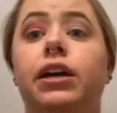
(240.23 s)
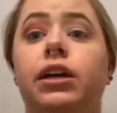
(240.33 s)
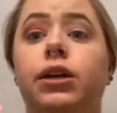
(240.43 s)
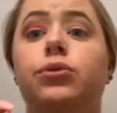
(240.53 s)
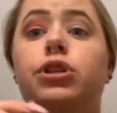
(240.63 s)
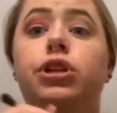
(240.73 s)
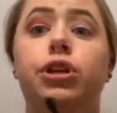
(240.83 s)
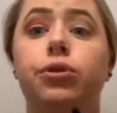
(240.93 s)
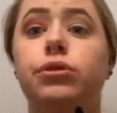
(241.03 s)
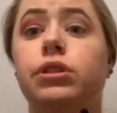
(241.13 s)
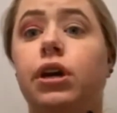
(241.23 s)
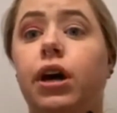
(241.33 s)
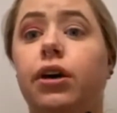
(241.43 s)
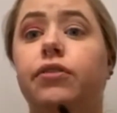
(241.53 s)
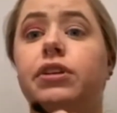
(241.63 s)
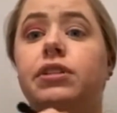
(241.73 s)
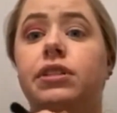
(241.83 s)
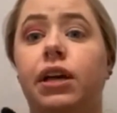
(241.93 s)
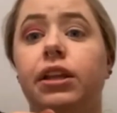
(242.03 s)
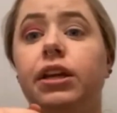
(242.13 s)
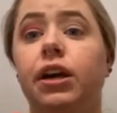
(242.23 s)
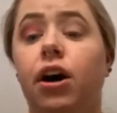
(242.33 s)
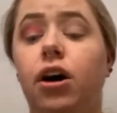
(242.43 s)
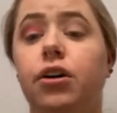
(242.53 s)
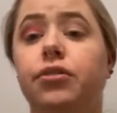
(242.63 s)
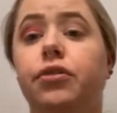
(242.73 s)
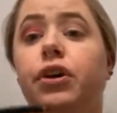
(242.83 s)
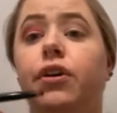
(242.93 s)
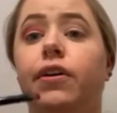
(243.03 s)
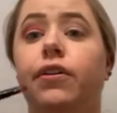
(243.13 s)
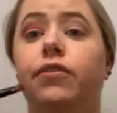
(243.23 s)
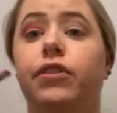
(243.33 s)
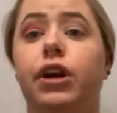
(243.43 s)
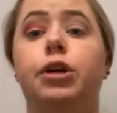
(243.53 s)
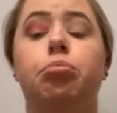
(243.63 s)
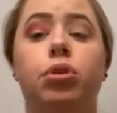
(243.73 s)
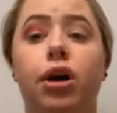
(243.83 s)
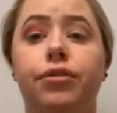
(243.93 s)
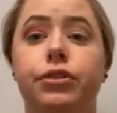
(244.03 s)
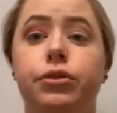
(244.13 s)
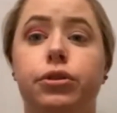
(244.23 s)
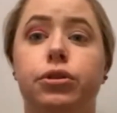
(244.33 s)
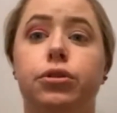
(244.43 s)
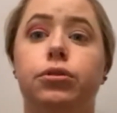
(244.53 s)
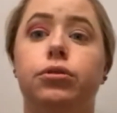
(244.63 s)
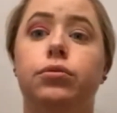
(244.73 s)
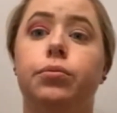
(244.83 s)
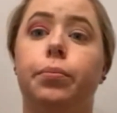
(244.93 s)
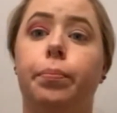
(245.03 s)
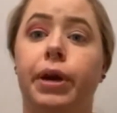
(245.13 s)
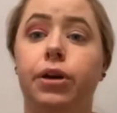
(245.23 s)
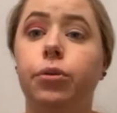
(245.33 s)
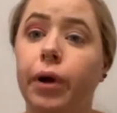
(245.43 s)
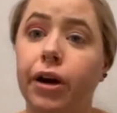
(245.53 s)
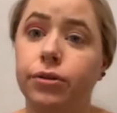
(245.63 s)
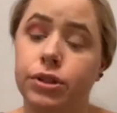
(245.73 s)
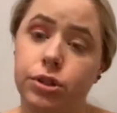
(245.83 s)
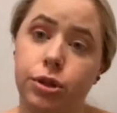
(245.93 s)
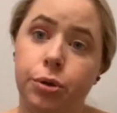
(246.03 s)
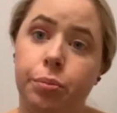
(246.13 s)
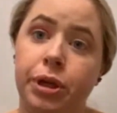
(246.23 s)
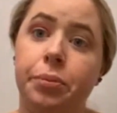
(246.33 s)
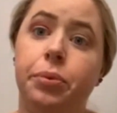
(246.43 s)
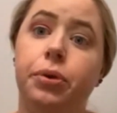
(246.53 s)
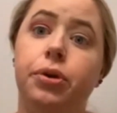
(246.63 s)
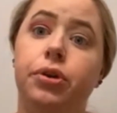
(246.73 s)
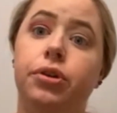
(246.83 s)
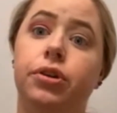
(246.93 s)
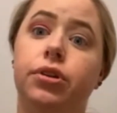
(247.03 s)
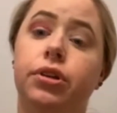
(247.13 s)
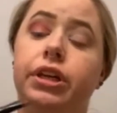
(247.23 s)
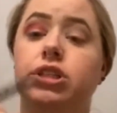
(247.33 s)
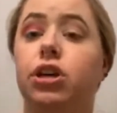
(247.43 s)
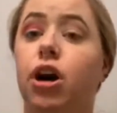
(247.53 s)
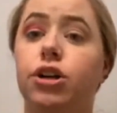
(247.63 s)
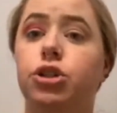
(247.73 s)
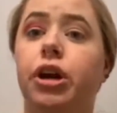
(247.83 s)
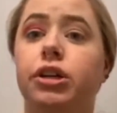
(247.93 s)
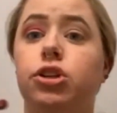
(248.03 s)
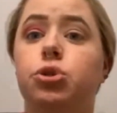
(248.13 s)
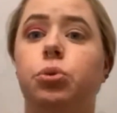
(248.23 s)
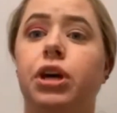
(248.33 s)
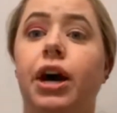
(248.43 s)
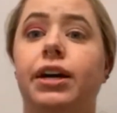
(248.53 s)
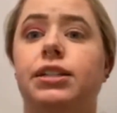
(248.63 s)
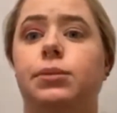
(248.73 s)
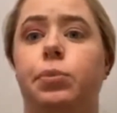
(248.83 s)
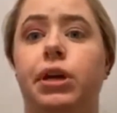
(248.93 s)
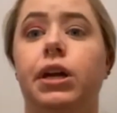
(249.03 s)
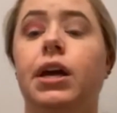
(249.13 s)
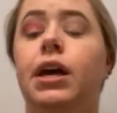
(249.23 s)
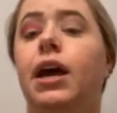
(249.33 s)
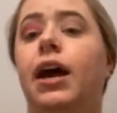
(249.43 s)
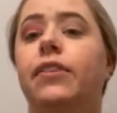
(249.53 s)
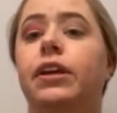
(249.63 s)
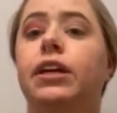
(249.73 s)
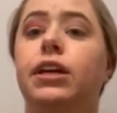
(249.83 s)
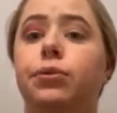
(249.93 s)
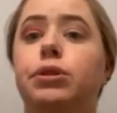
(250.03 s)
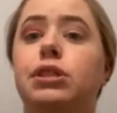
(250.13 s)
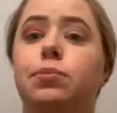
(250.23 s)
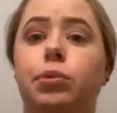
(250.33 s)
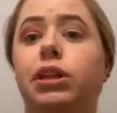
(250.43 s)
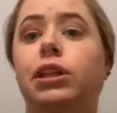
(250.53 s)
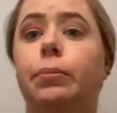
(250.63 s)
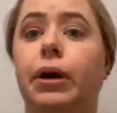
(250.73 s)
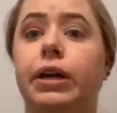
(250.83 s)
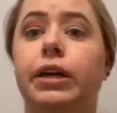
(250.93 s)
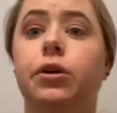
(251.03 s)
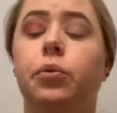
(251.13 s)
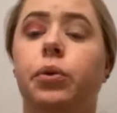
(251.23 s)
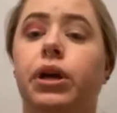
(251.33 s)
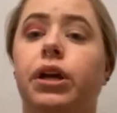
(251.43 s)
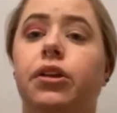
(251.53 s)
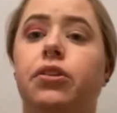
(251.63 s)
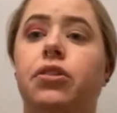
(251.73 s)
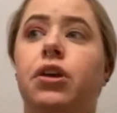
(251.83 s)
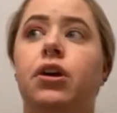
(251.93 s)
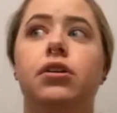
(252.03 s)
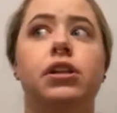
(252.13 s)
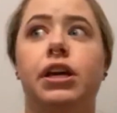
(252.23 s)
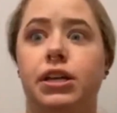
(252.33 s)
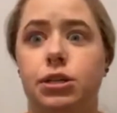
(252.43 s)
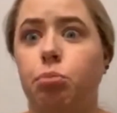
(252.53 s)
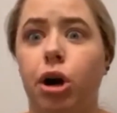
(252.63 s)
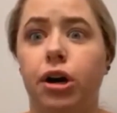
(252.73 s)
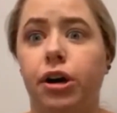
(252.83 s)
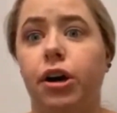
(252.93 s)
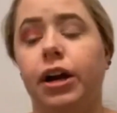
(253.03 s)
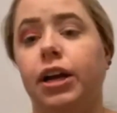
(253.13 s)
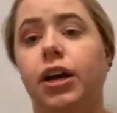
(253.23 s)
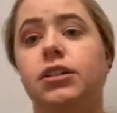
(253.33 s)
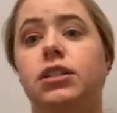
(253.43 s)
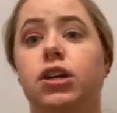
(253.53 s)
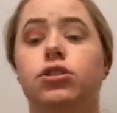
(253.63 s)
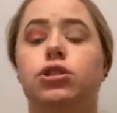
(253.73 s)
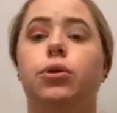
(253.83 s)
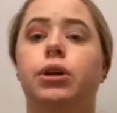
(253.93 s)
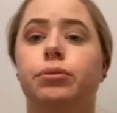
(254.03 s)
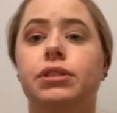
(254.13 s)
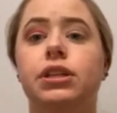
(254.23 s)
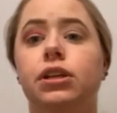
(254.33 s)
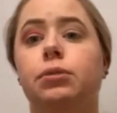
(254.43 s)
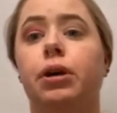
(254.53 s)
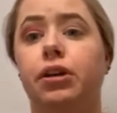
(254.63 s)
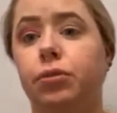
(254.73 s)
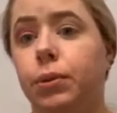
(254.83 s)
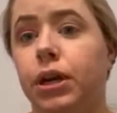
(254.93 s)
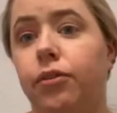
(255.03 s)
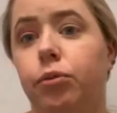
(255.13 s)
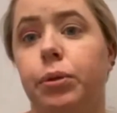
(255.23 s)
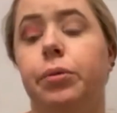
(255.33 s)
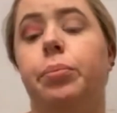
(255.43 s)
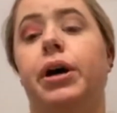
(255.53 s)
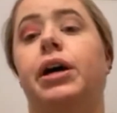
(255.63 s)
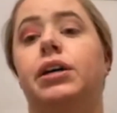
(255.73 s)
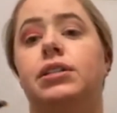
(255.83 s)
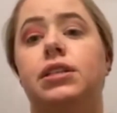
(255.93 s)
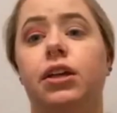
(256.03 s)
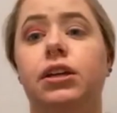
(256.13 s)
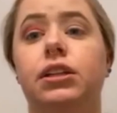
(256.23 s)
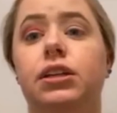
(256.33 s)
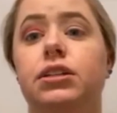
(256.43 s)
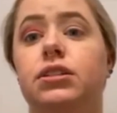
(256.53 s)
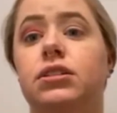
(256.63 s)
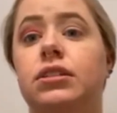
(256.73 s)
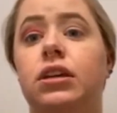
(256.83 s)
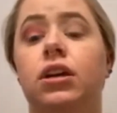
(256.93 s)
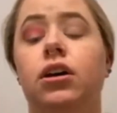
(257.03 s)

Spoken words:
he was accused of selling off very profitable mail routes to people, like to contractors with the highest bid. And then he would split the money with like his partner, I guess. So he was stealing money from the government by selling these